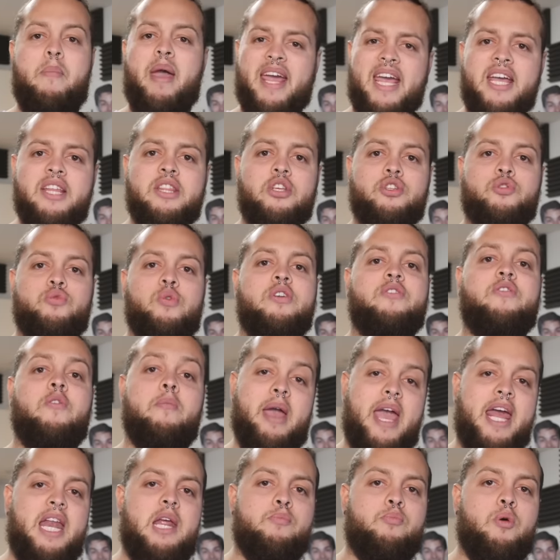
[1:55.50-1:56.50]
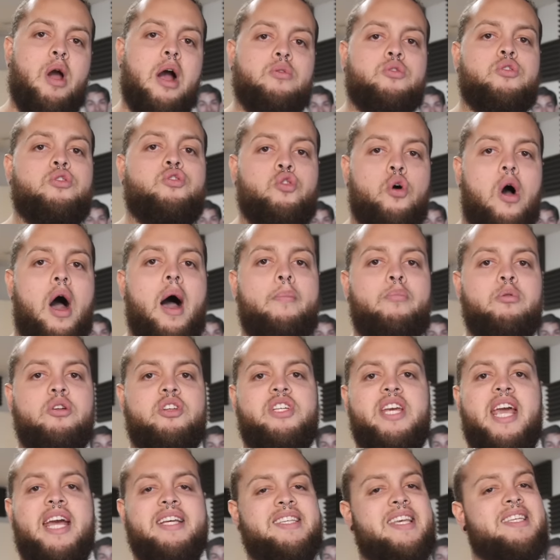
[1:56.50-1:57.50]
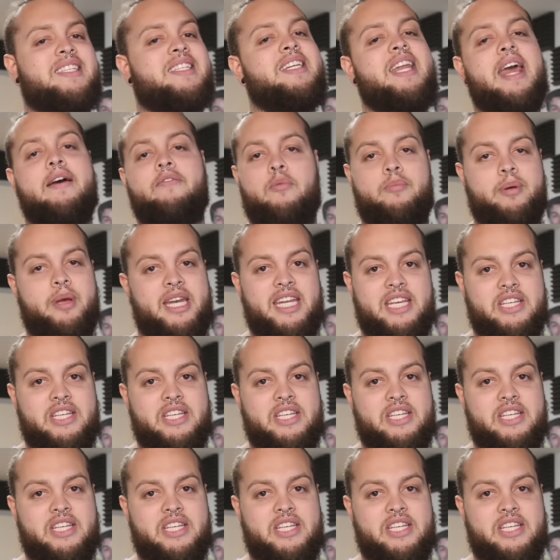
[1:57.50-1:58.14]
Making the switch from any browser to Opera GX has never been